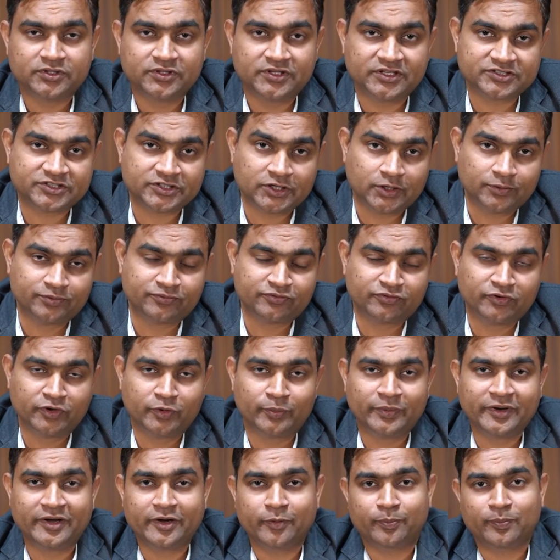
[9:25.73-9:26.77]
the shrubs will
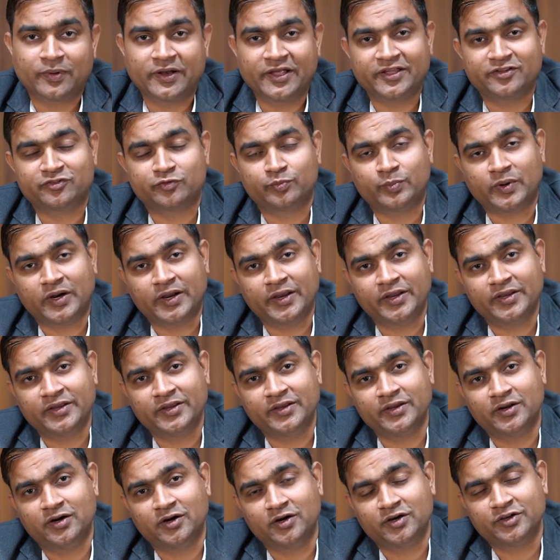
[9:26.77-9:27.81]
be replaced
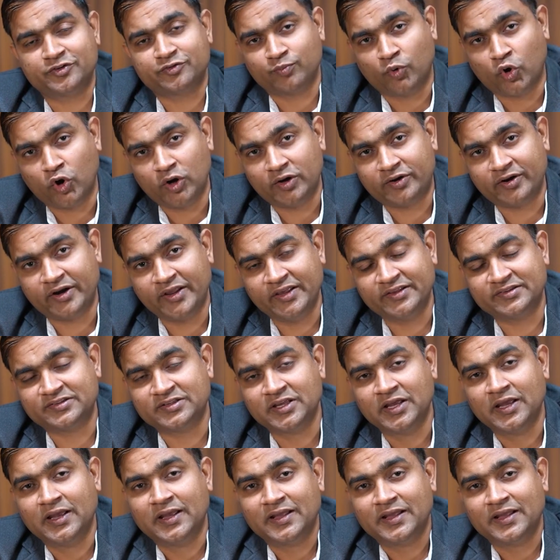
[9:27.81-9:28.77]
by small trees,